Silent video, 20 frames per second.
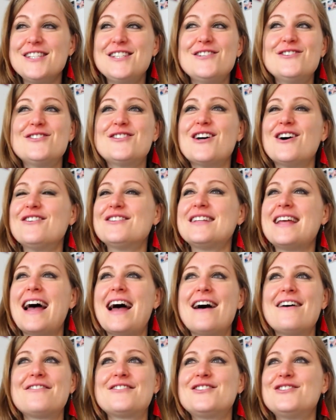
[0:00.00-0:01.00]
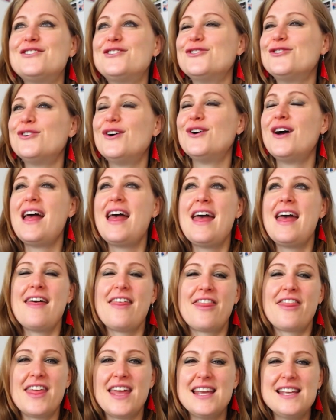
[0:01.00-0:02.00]
You don't have to do
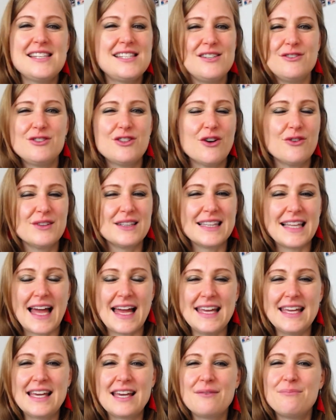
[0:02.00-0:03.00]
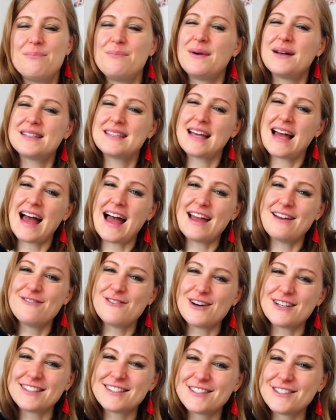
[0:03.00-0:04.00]
things you don't like, but I
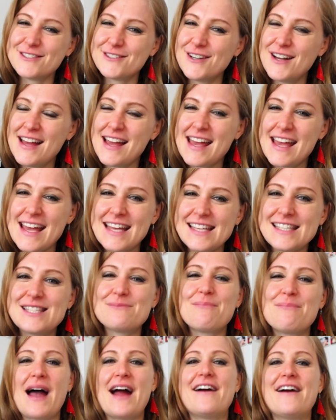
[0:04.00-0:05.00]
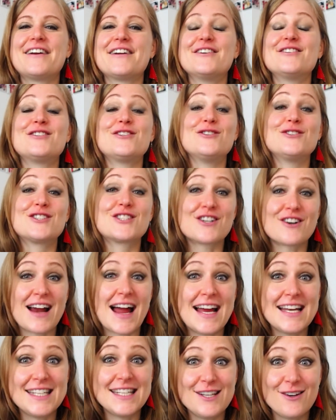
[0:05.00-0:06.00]
want to inspire you to
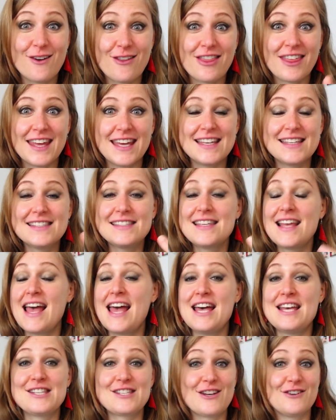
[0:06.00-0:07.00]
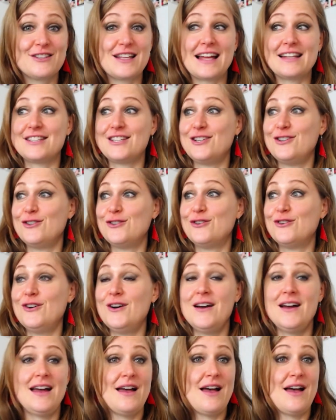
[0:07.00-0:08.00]
try new things so that you
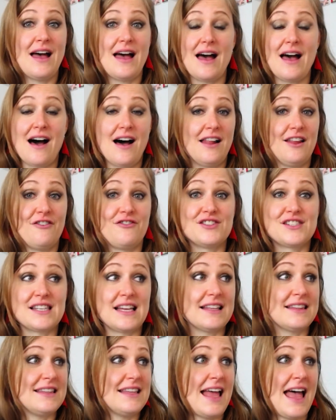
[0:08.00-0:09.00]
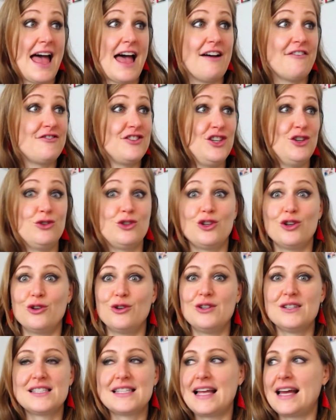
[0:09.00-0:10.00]
all of a sudden have new
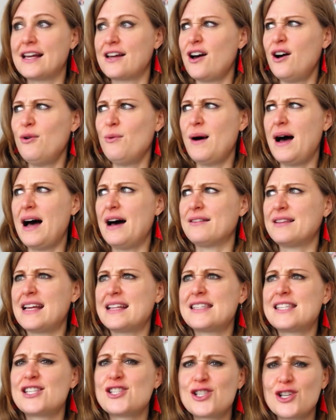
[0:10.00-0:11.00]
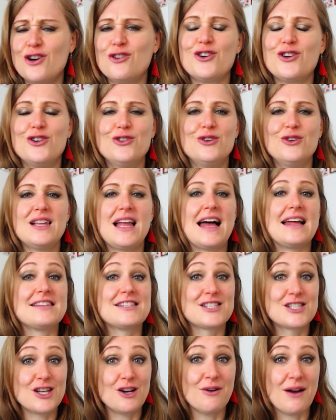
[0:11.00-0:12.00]
tools, like, oh wow, that's so cool and
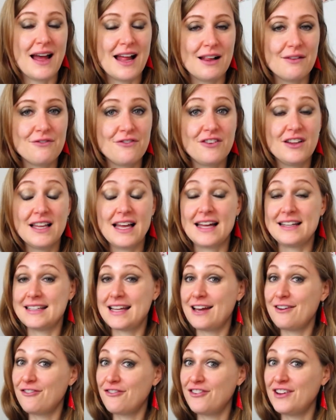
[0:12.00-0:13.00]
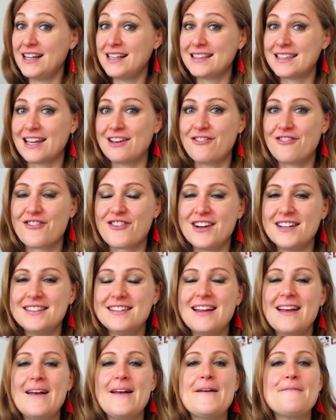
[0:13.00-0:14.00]
so helpful and I feel different.